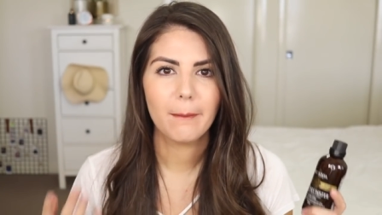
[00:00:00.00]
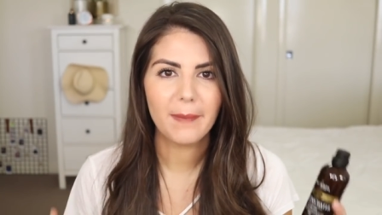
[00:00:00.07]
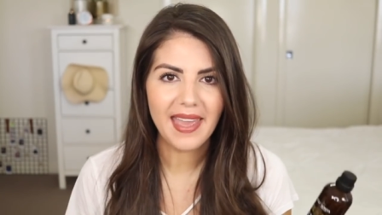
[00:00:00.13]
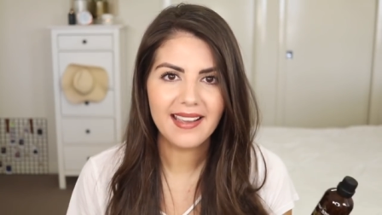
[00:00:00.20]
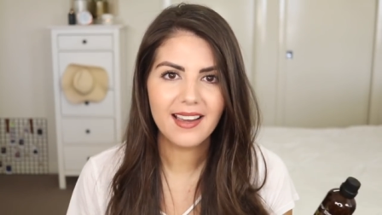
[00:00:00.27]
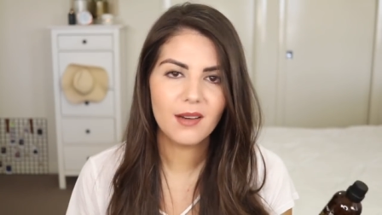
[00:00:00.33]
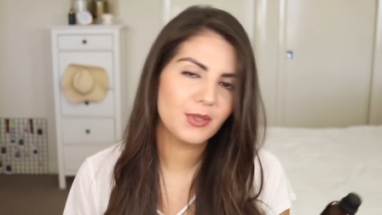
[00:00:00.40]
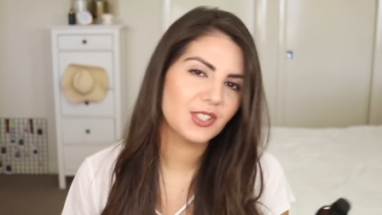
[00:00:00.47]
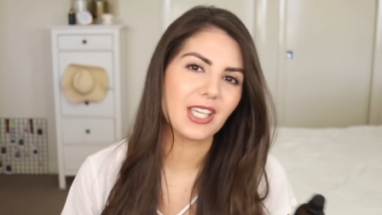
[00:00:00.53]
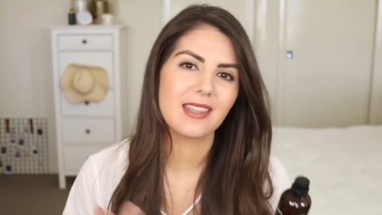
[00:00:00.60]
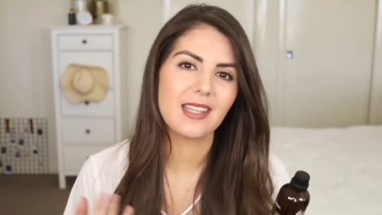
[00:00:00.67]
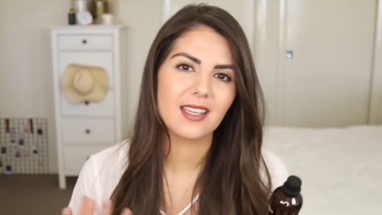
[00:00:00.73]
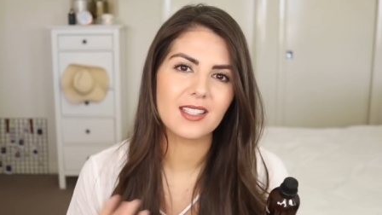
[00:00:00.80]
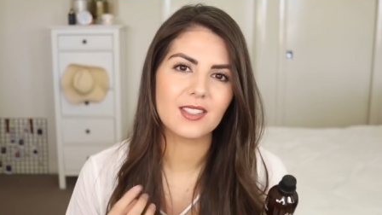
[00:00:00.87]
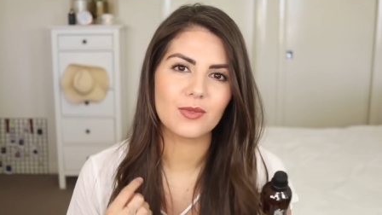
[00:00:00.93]
makeup, which I
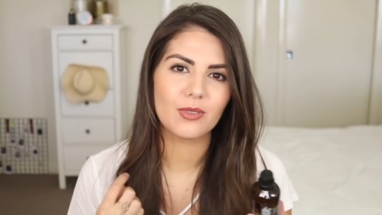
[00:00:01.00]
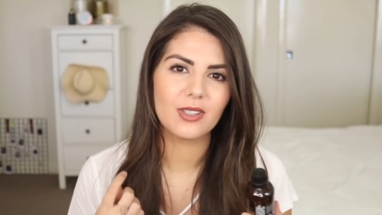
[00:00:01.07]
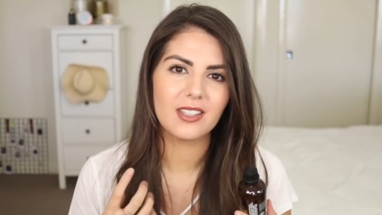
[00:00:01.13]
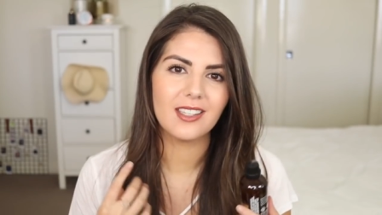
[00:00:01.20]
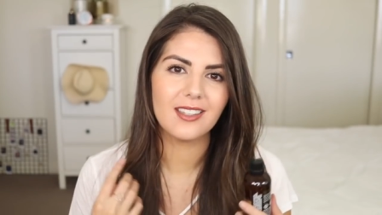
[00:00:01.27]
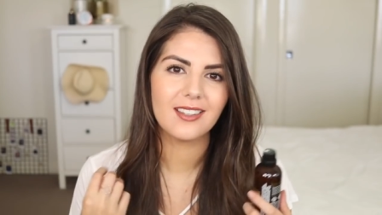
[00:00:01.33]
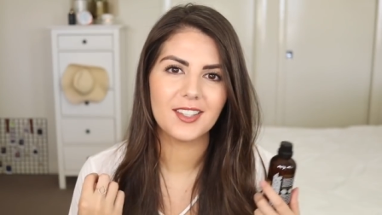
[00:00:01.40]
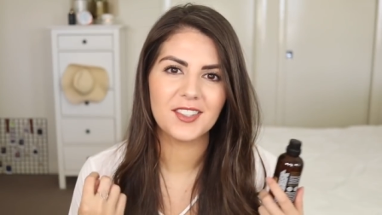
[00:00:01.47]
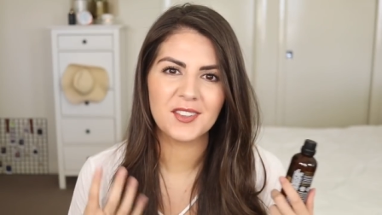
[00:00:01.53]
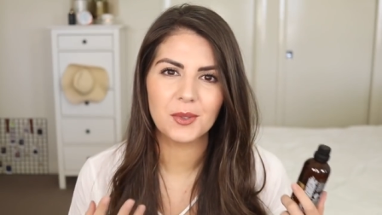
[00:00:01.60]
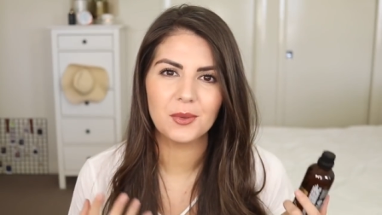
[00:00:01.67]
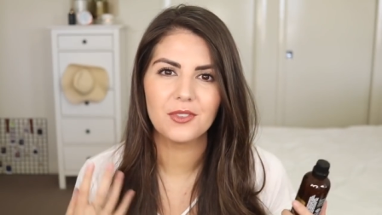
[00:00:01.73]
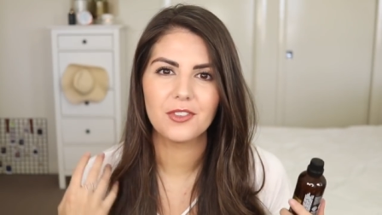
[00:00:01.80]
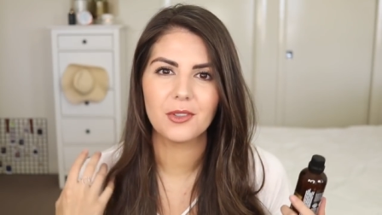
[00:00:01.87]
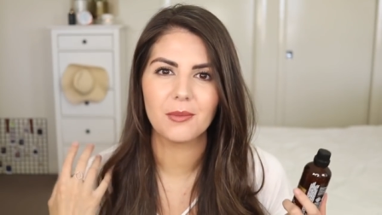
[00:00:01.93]
think is really
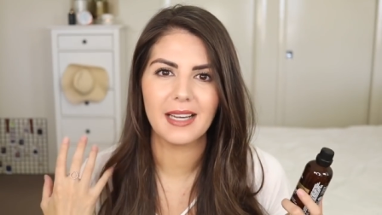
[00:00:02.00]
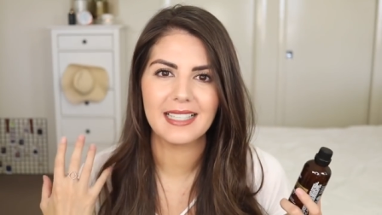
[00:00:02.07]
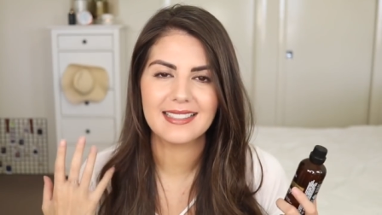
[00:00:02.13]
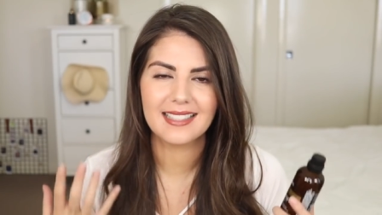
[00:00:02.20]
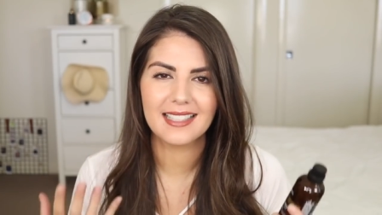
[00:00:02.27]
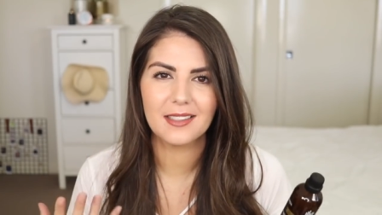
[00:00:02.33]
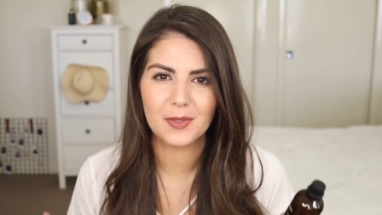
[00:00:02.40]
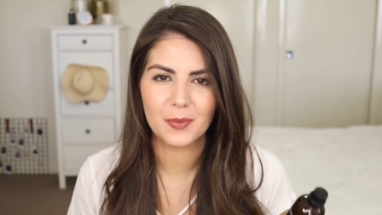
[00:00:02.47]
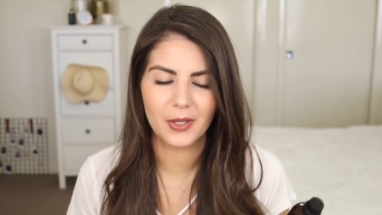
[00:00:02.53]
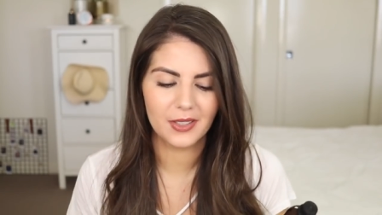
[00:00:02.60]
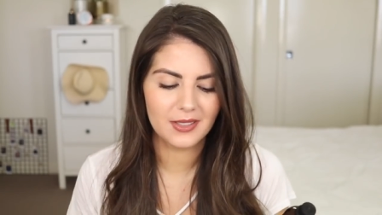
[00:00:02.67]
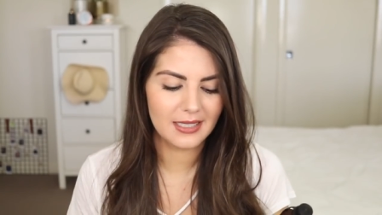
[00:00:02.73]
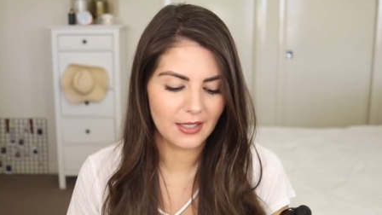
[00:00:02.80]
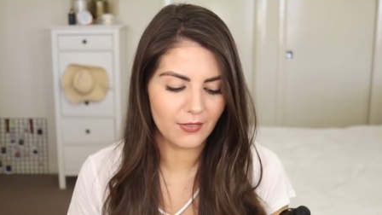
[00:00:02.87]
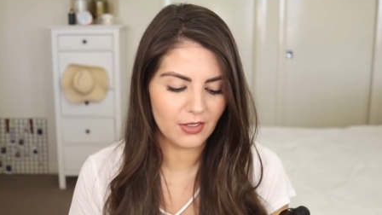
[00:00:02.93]
good for my skin as
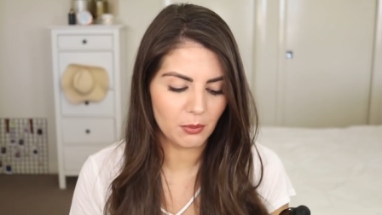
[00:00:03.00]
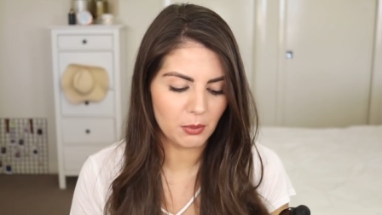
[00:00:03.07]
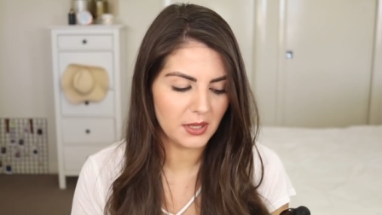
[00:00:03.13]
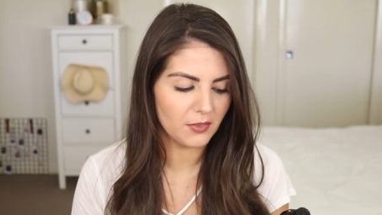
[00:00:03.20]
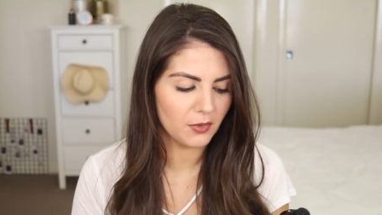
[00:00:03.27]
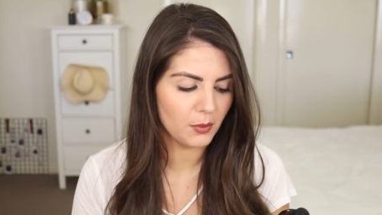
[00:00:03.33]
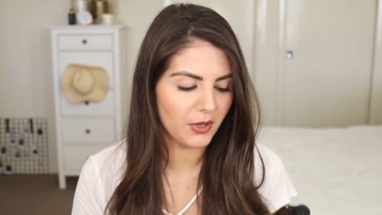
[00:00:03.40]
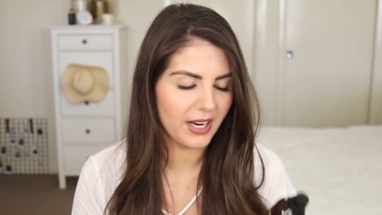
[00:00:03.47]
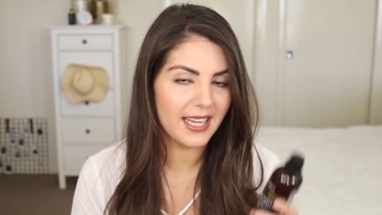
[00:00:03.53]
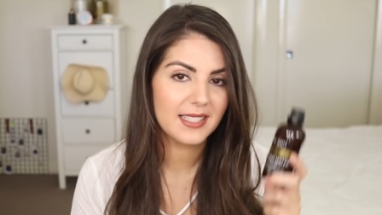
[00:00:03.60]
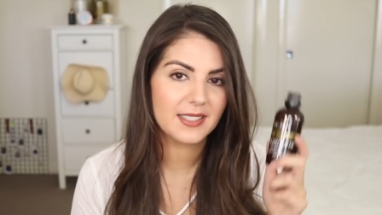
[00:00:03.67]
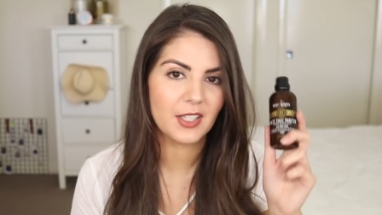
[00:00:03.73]
well, to give it a bit of a break.